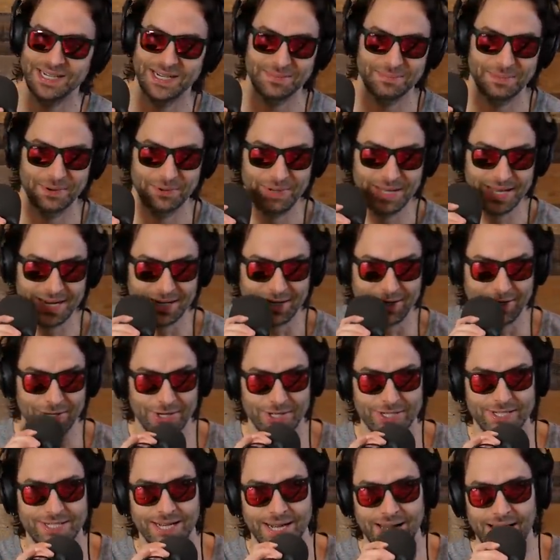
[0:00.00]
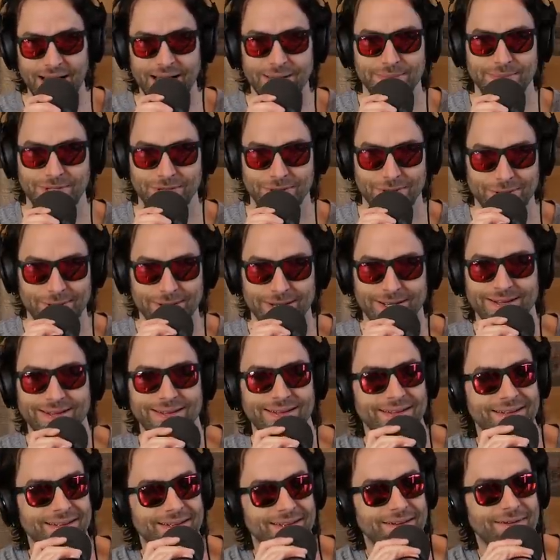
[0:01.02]
But we had a good time, dude.
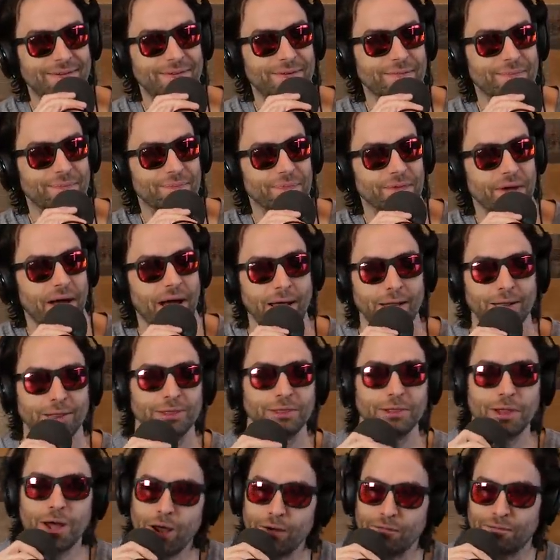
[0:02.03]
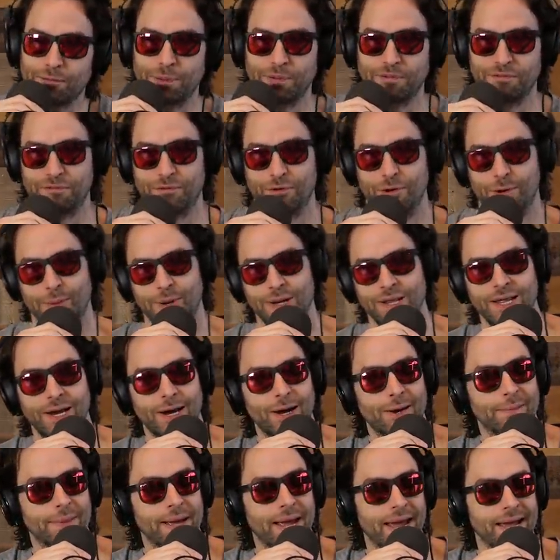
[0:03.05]
I loved performing
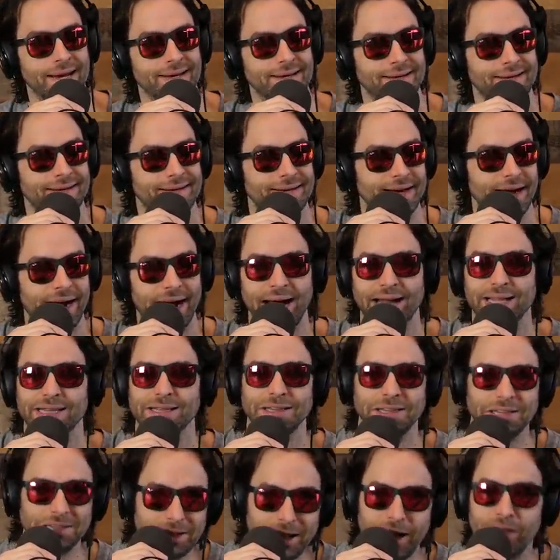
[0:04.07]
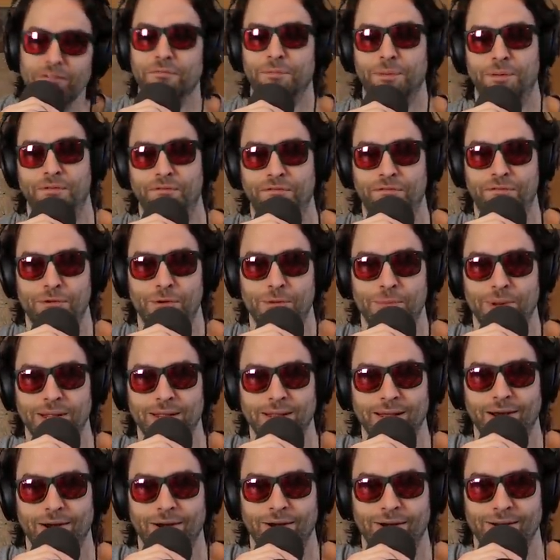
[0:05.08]
there, man. I loved performing
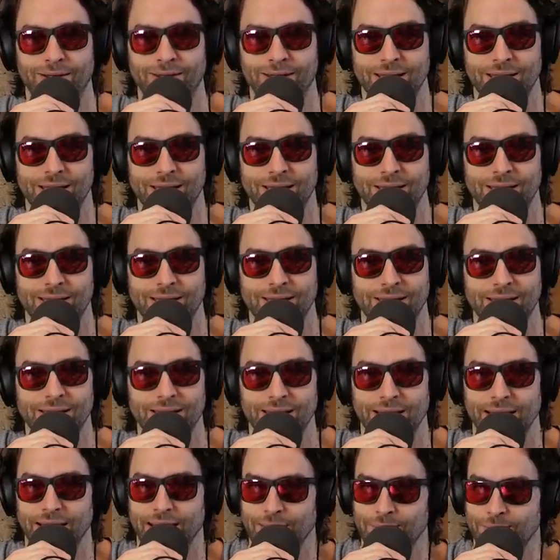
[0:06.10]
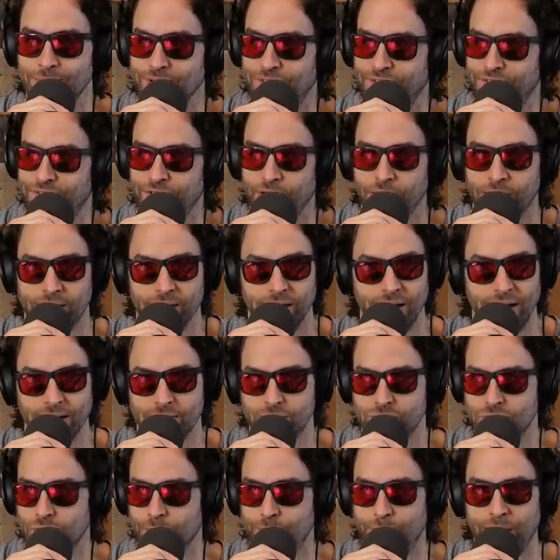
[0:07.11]
there. And we fucking
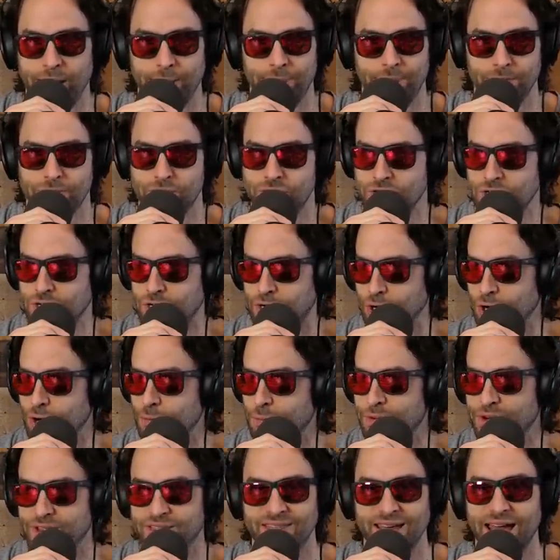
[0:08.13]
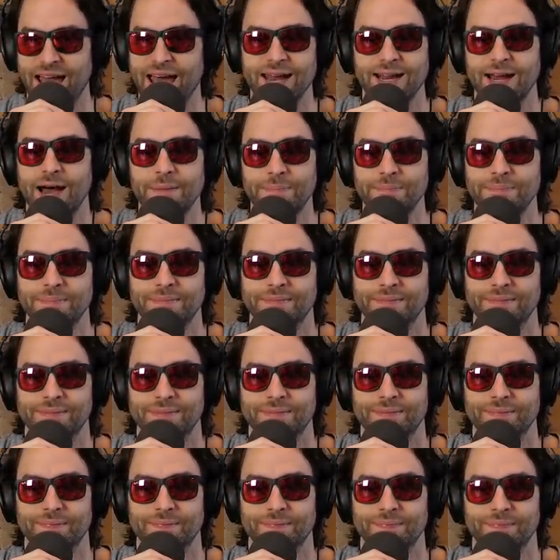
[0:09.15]
extra paper scooped that up.
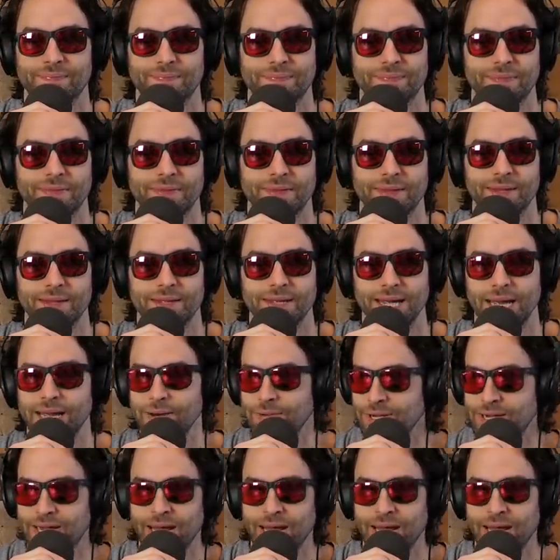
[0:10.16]
And we